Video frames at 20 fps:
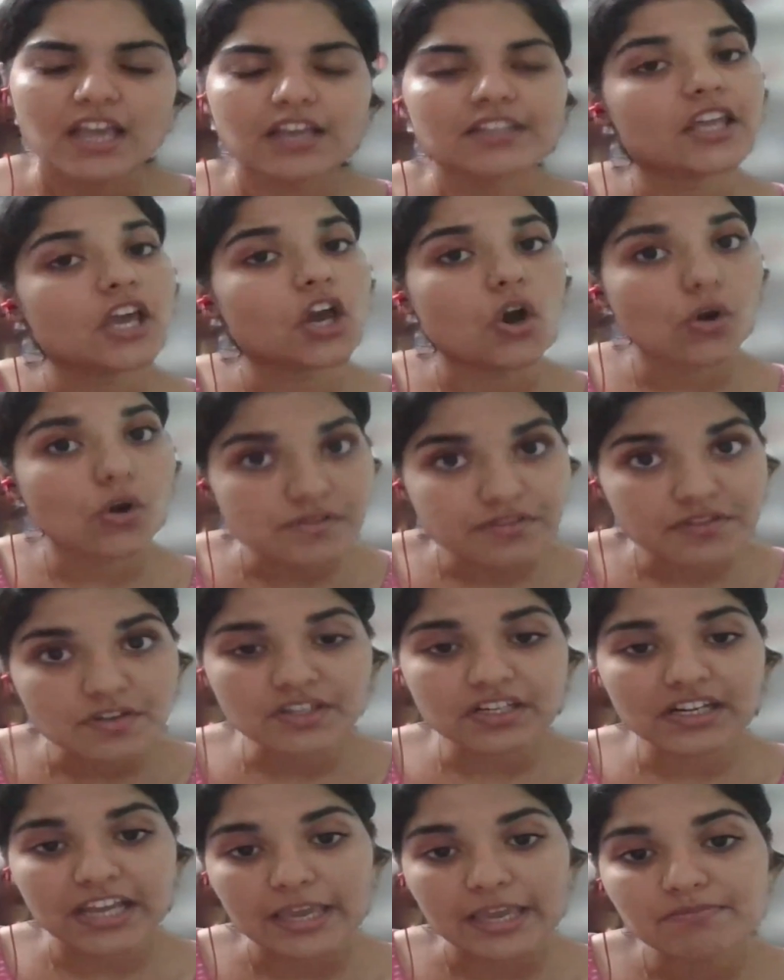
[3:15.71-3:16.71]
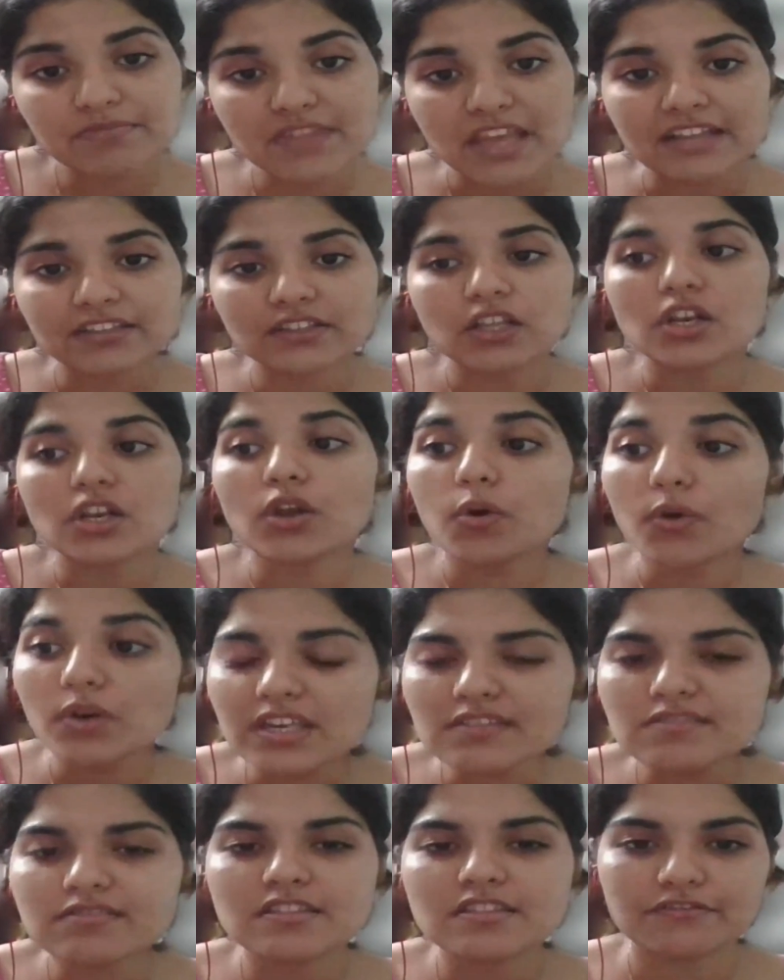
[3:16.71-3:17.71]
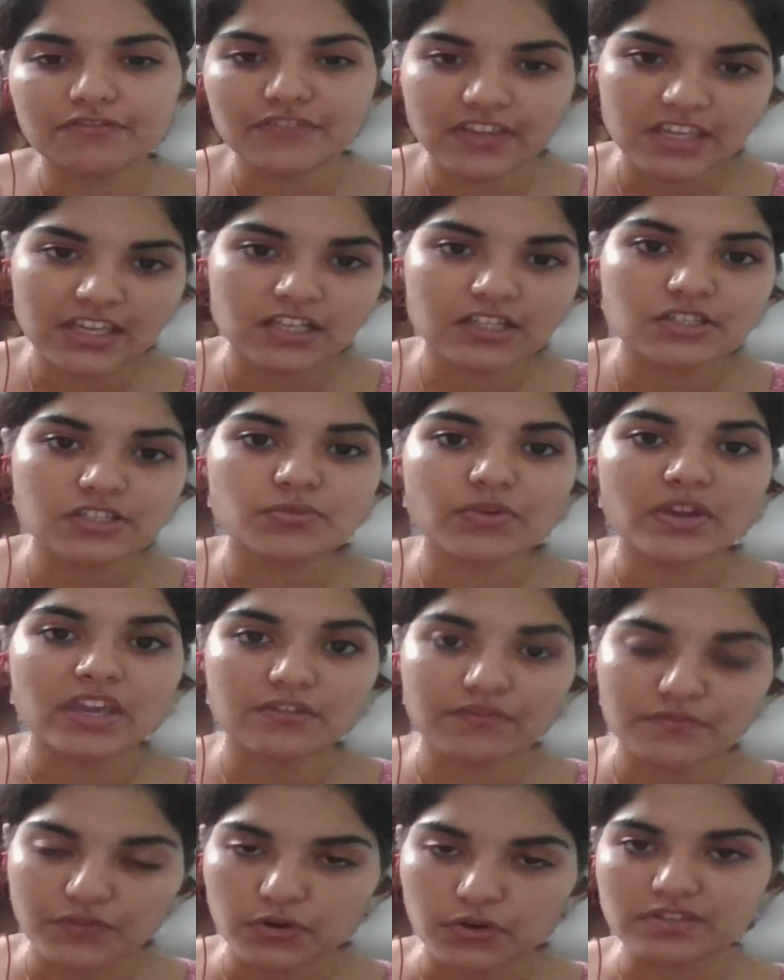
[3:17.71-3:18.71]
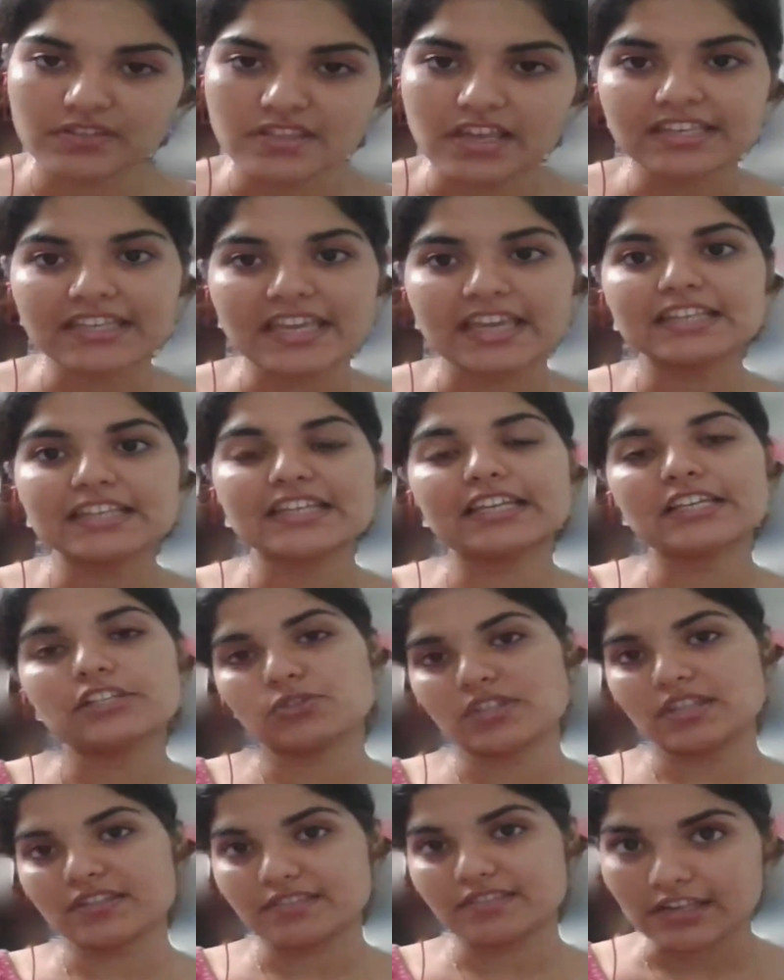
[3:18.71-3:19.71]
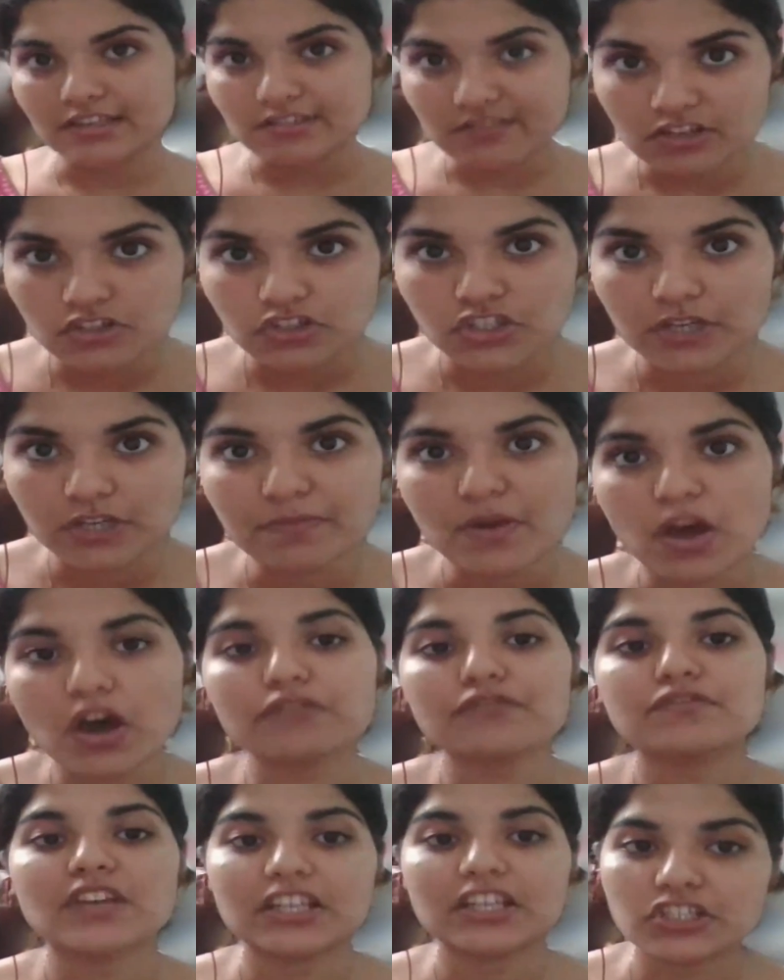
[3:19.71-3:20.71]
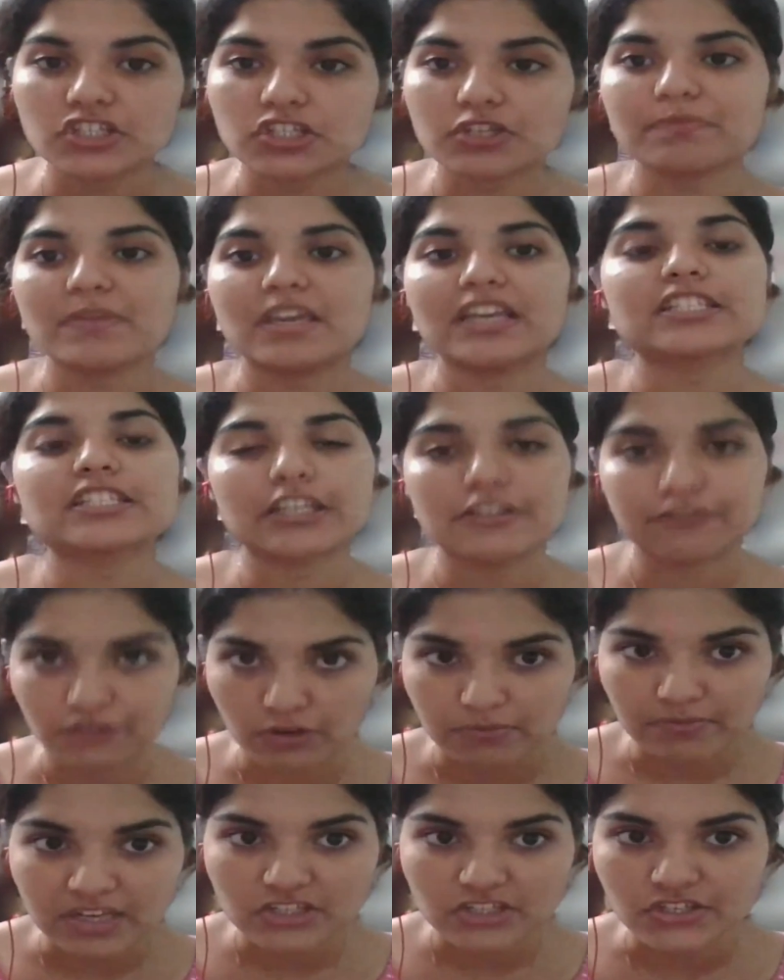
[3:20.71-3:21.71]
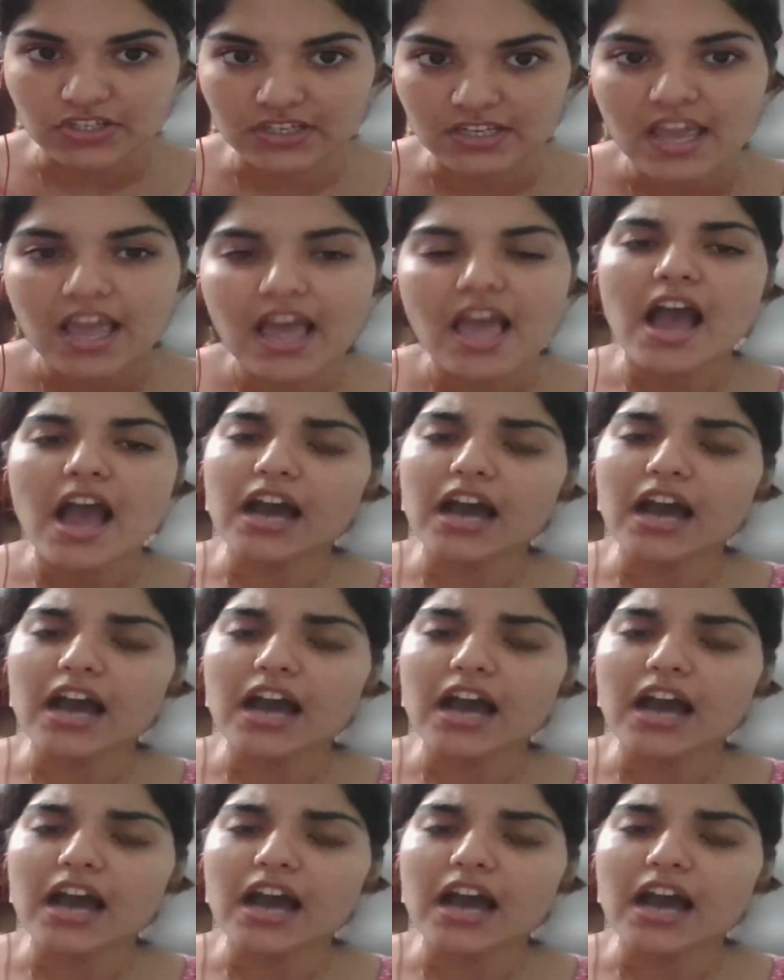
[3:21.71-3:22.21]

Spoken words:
They also claim that the law is difficult to enforce and can lead to the censorship of legitimate information.